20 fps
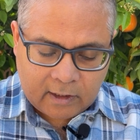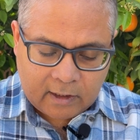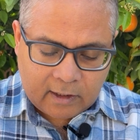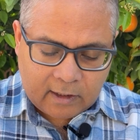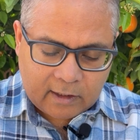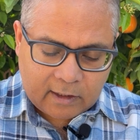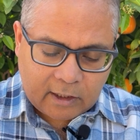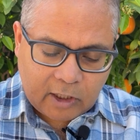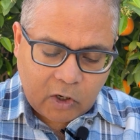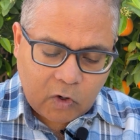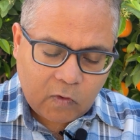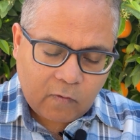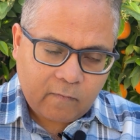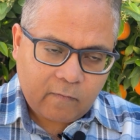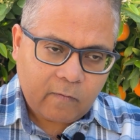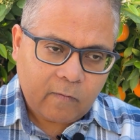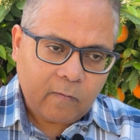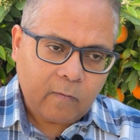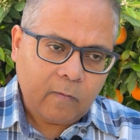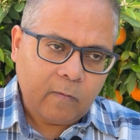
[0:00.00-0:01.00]
Now
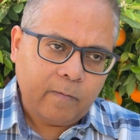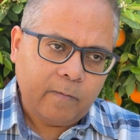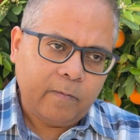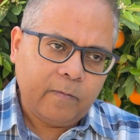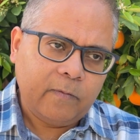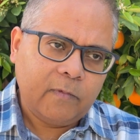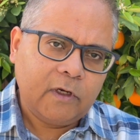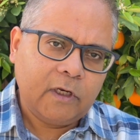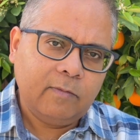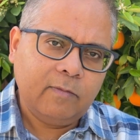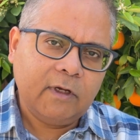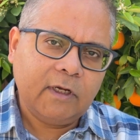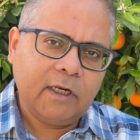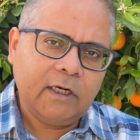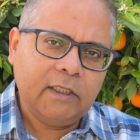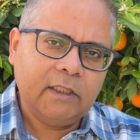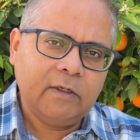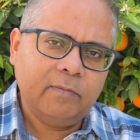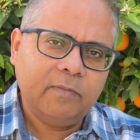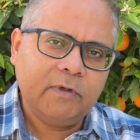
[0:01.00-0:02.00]
typically
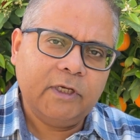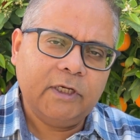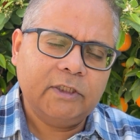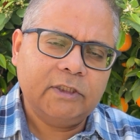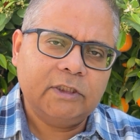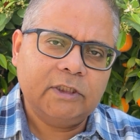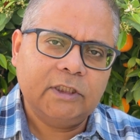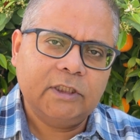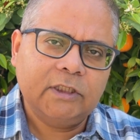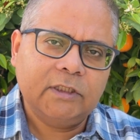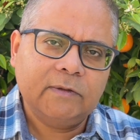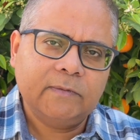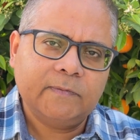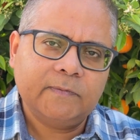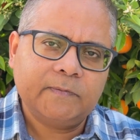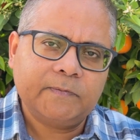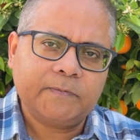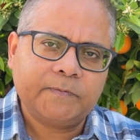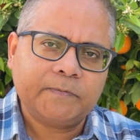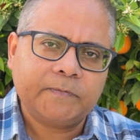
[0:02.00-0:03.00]
the PhD
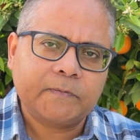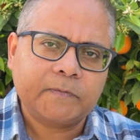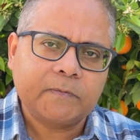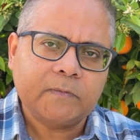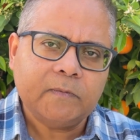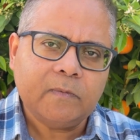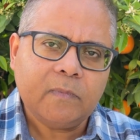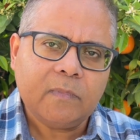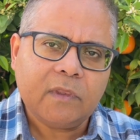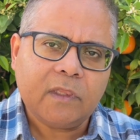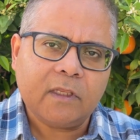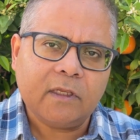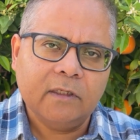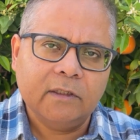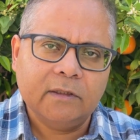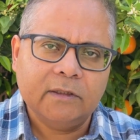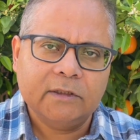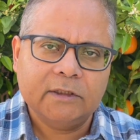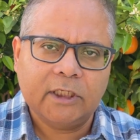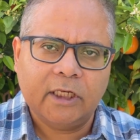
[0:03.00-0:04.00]

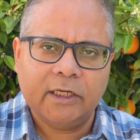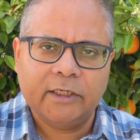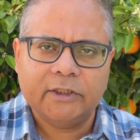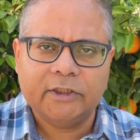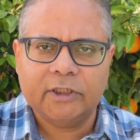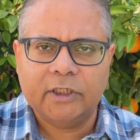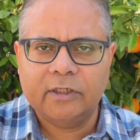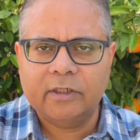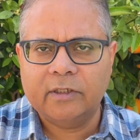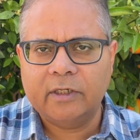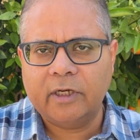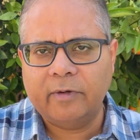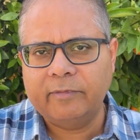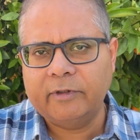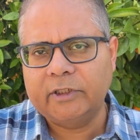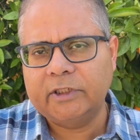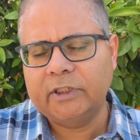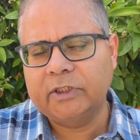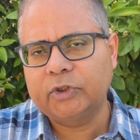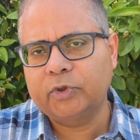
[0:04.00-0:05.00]
selection
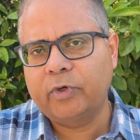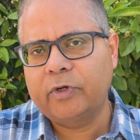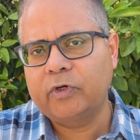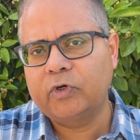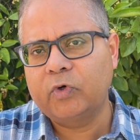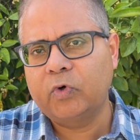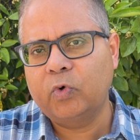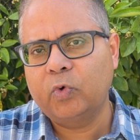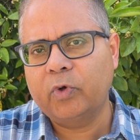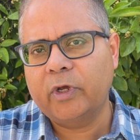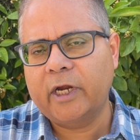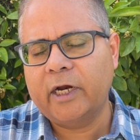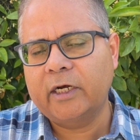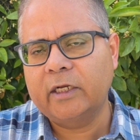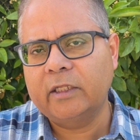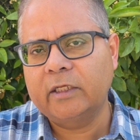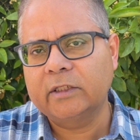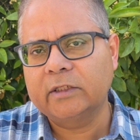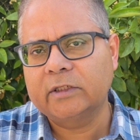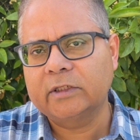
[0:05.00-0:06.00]
committee is going to look at
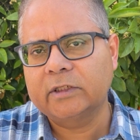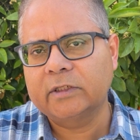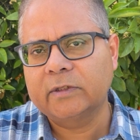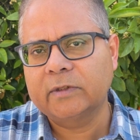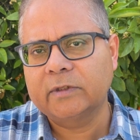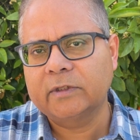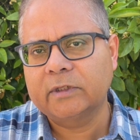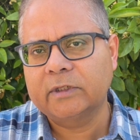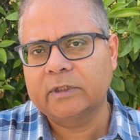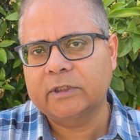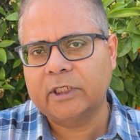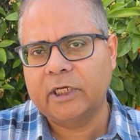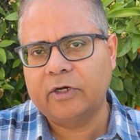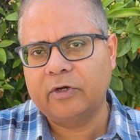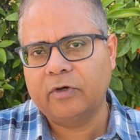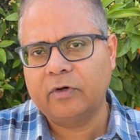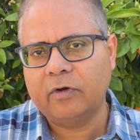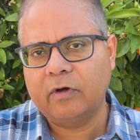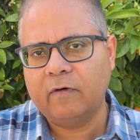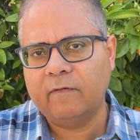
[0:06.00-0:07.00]
this set
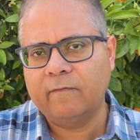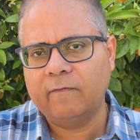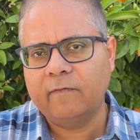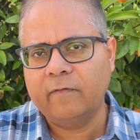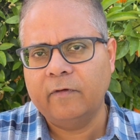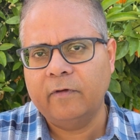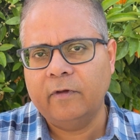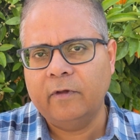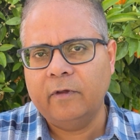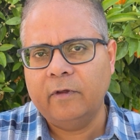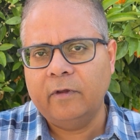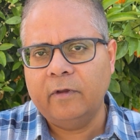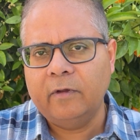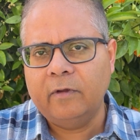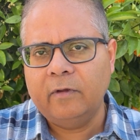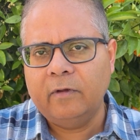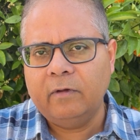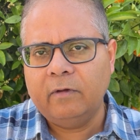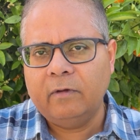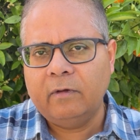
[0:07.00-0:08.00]
of
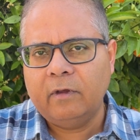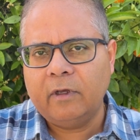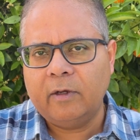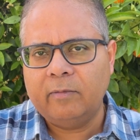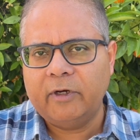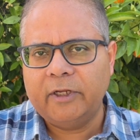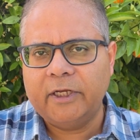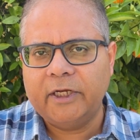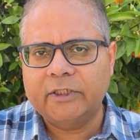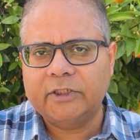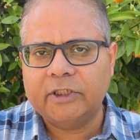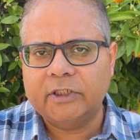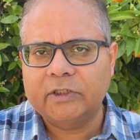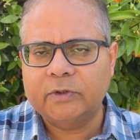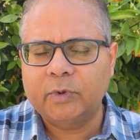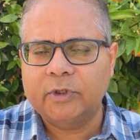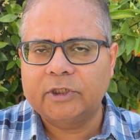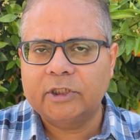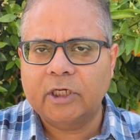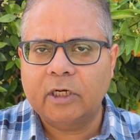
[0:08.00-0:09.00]
applications
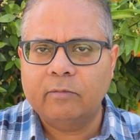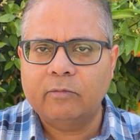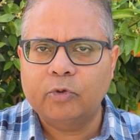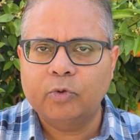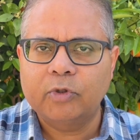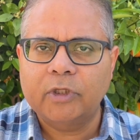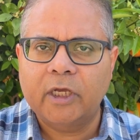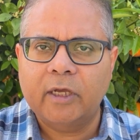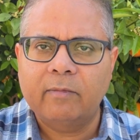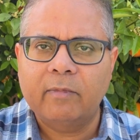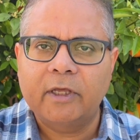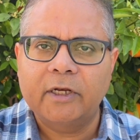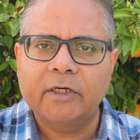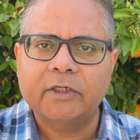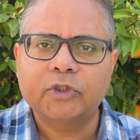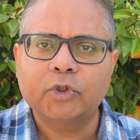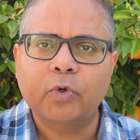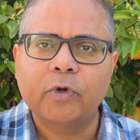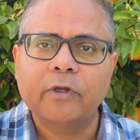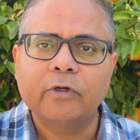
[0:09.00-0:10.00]
which come to them, and it's
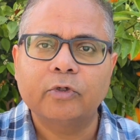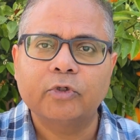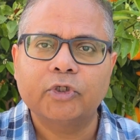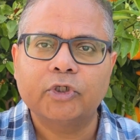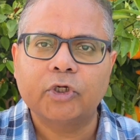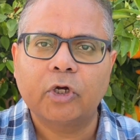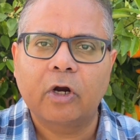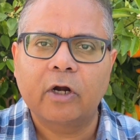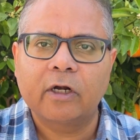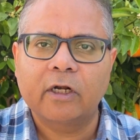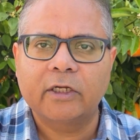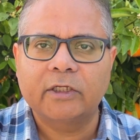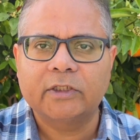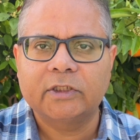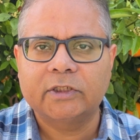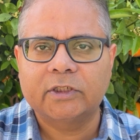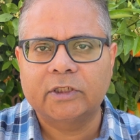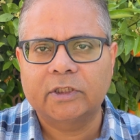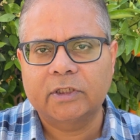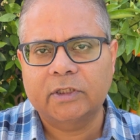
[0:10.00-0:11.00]
going to shortlist
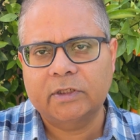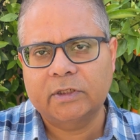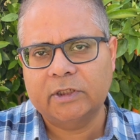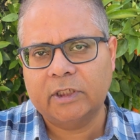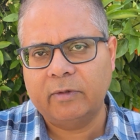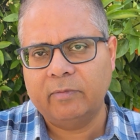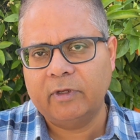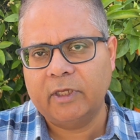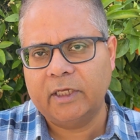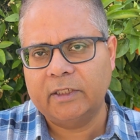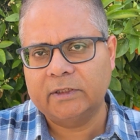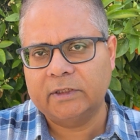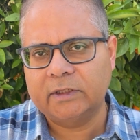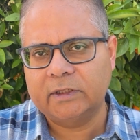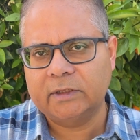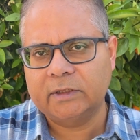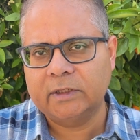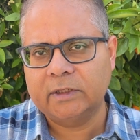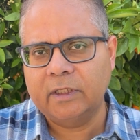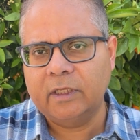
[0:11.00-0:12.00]
some cases.
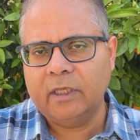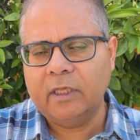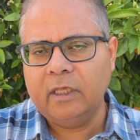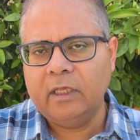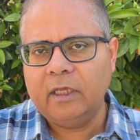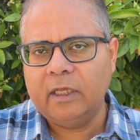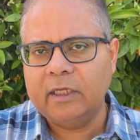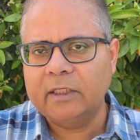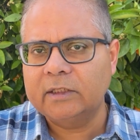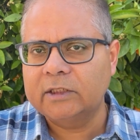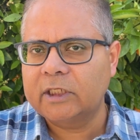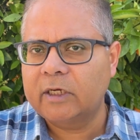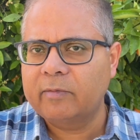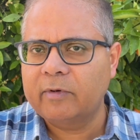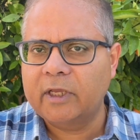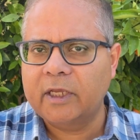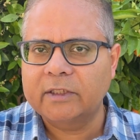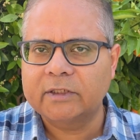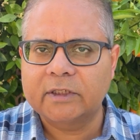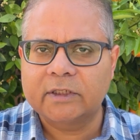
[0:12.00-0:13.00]
In some
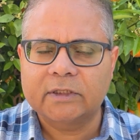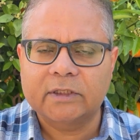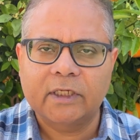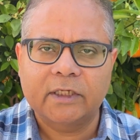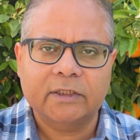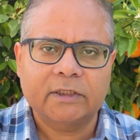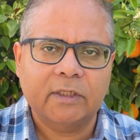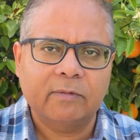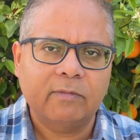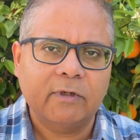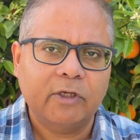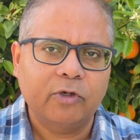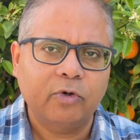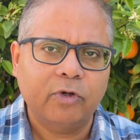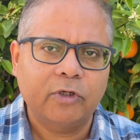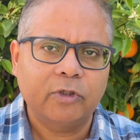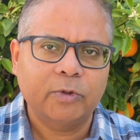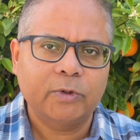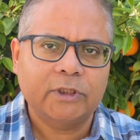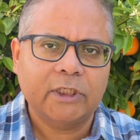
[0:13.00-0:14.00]
cases they are simply going
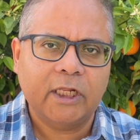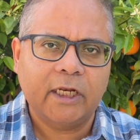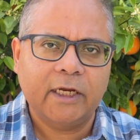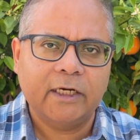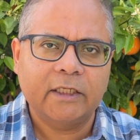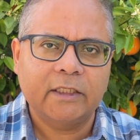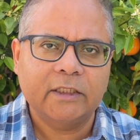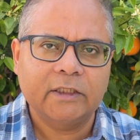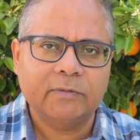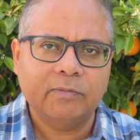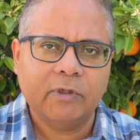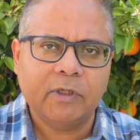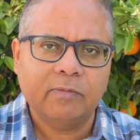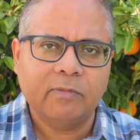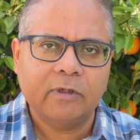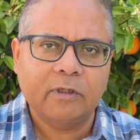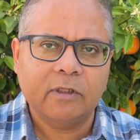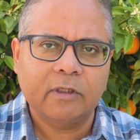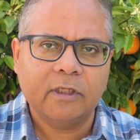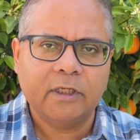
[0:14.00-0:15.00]
to select these
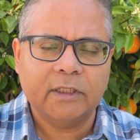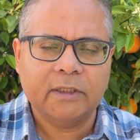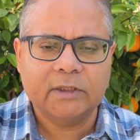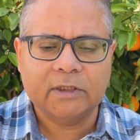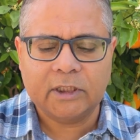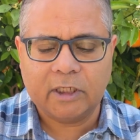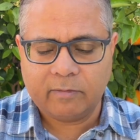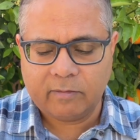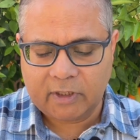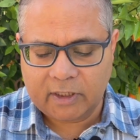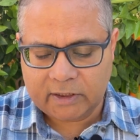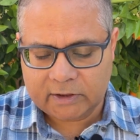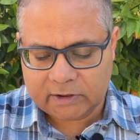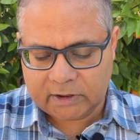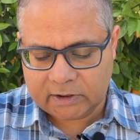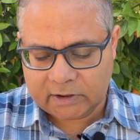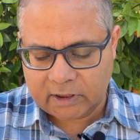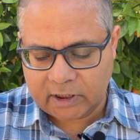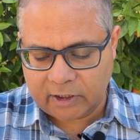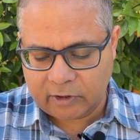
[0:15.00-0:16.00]
people, in some cases
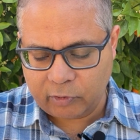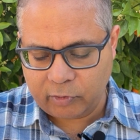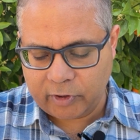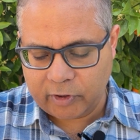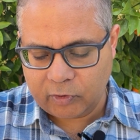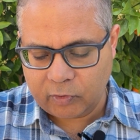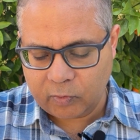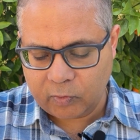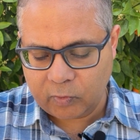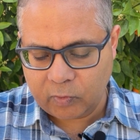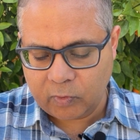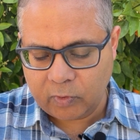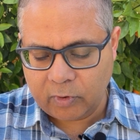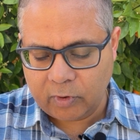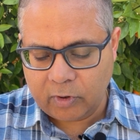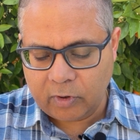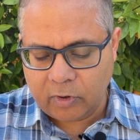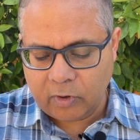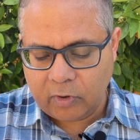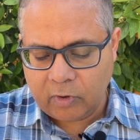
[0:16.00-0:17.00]
they are going to
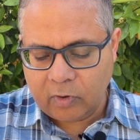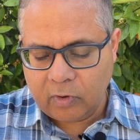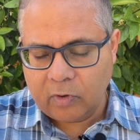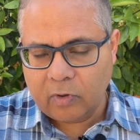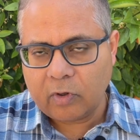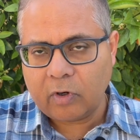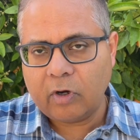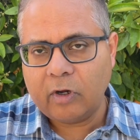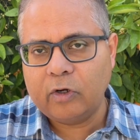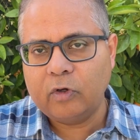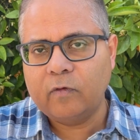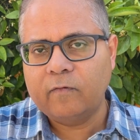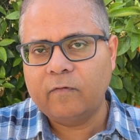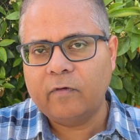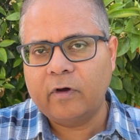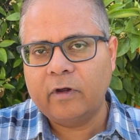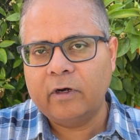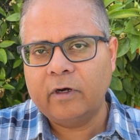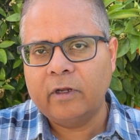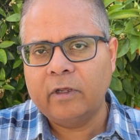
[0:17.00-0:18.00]
call you
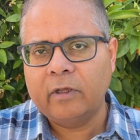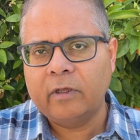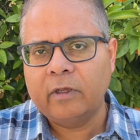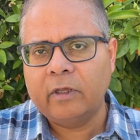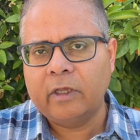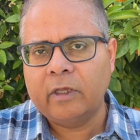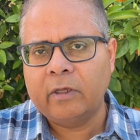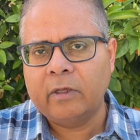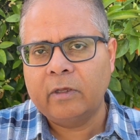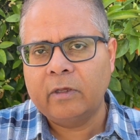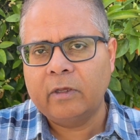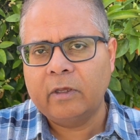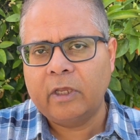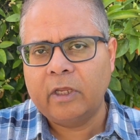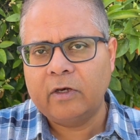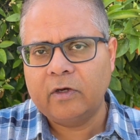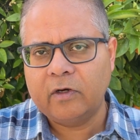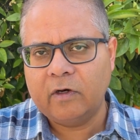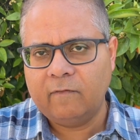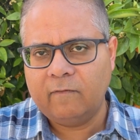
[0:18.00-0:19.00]
for
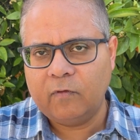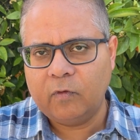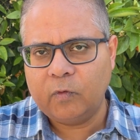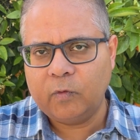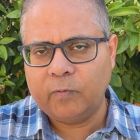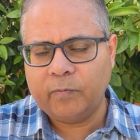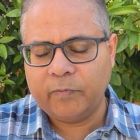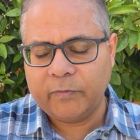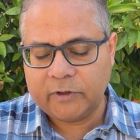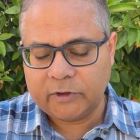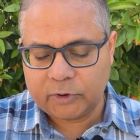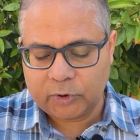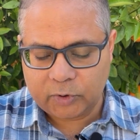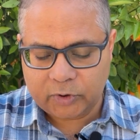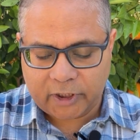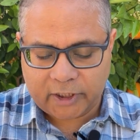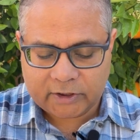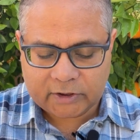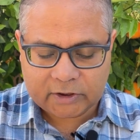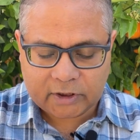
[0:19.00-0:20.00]
interview. So
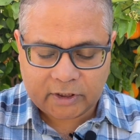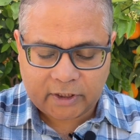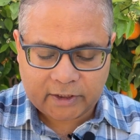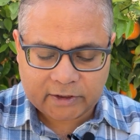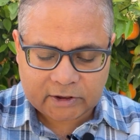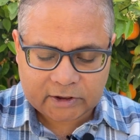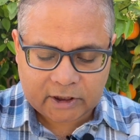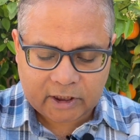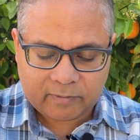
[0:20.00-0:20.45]
that's the next step.